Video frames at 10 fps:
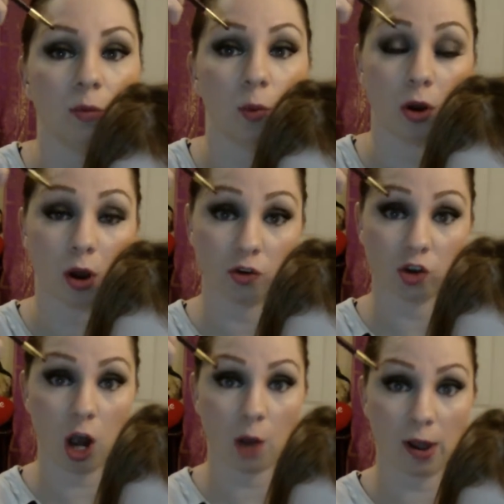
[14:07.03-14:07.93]
to put on
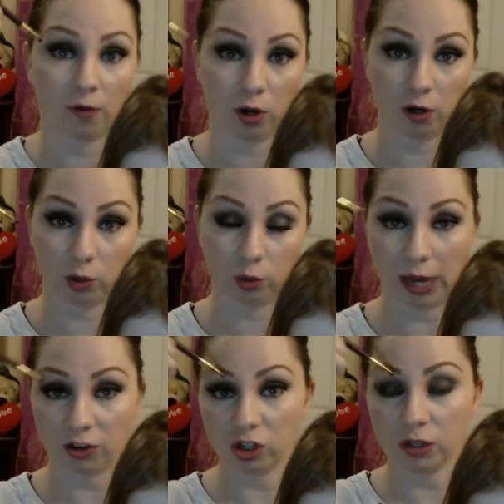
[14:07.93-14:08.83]
top after I do
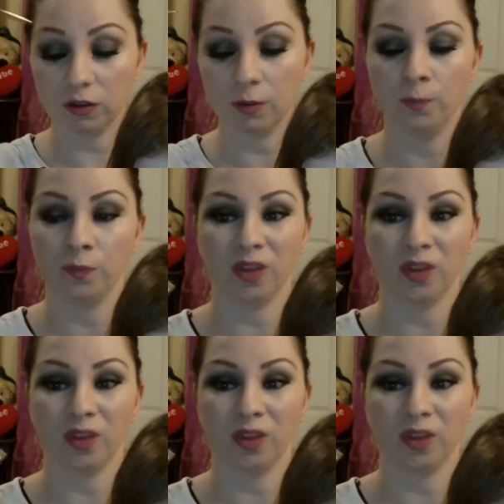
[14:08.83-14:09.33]
lashes.